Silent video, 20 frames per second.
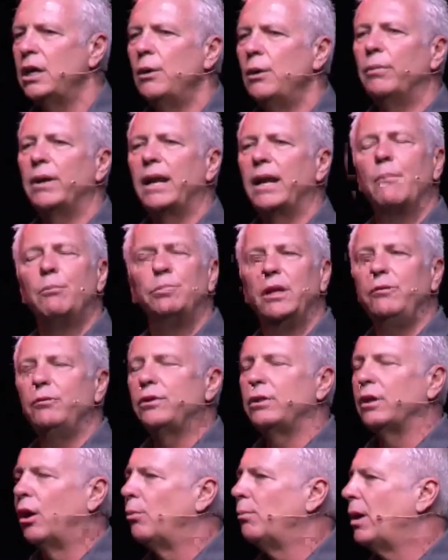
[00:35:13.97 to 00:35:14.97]
But I believe
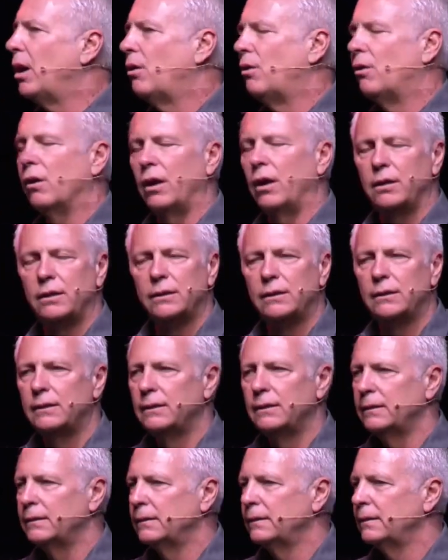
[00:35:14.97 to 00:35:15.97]
with all my heart,
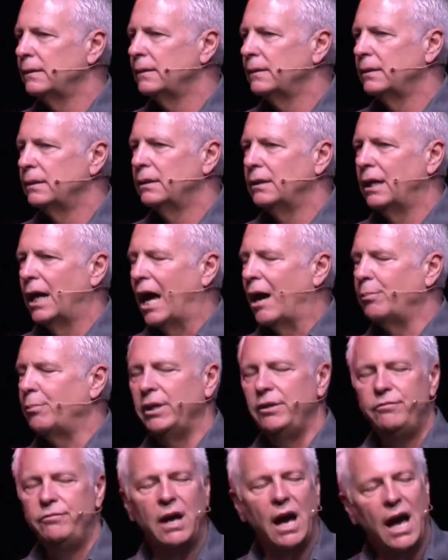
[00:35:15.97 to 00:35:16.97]
I
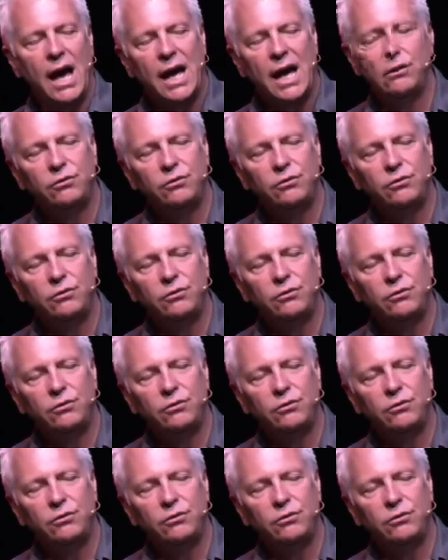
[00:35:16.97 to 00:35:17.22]
believe God is